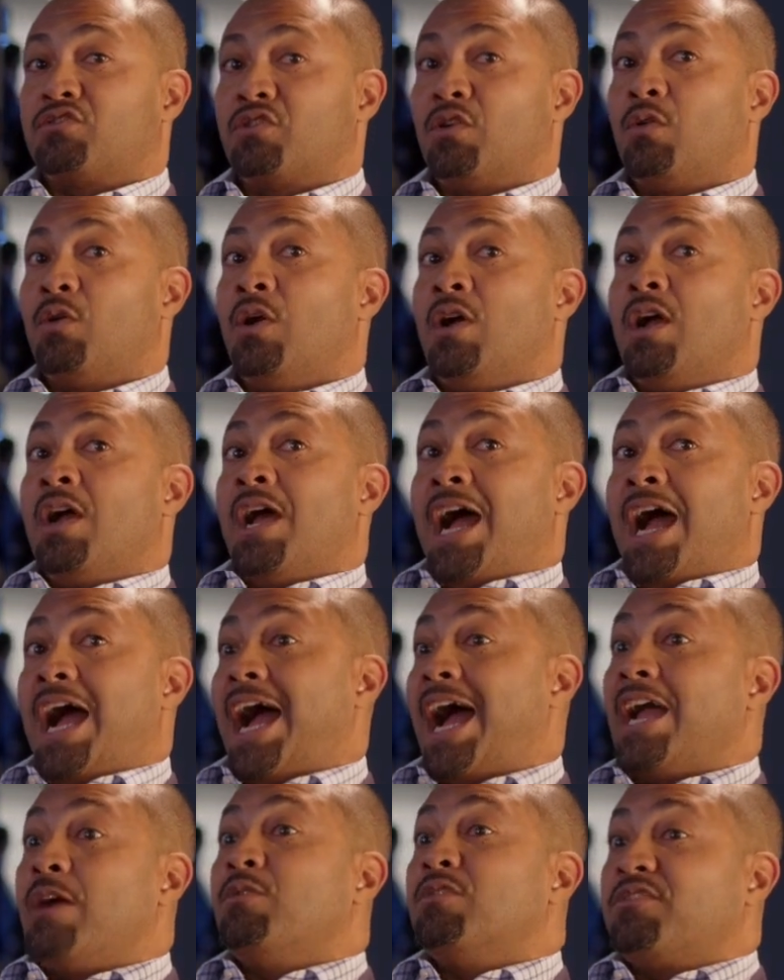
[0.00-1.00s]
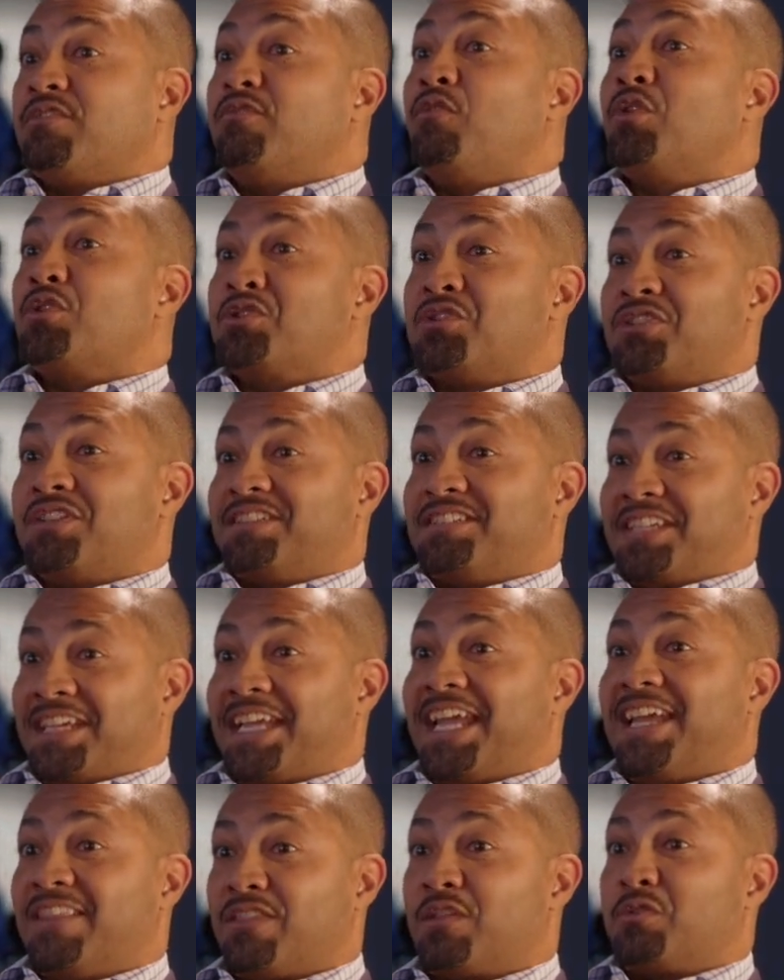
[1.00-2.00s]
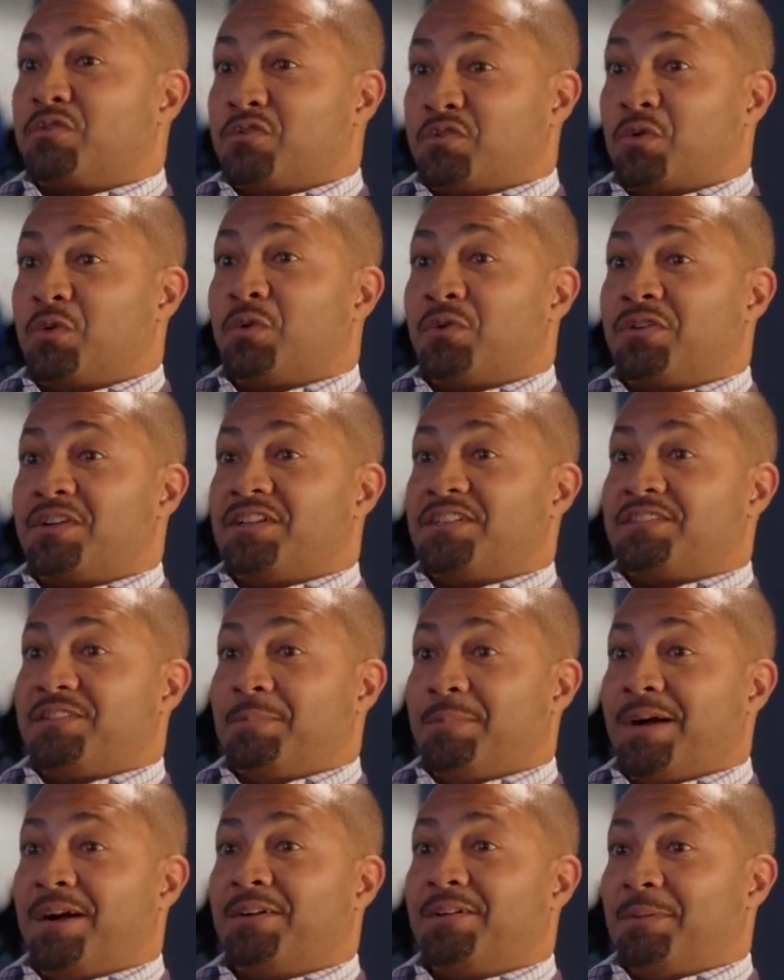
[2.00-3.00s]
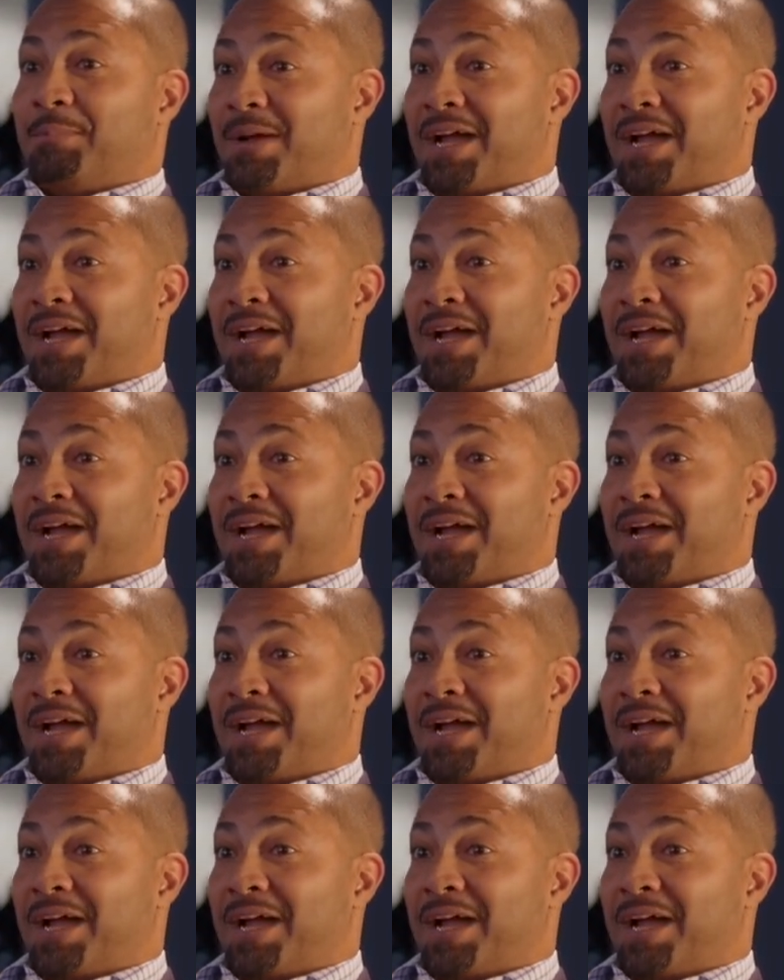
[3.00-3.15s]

So I was fortunate to get those stories about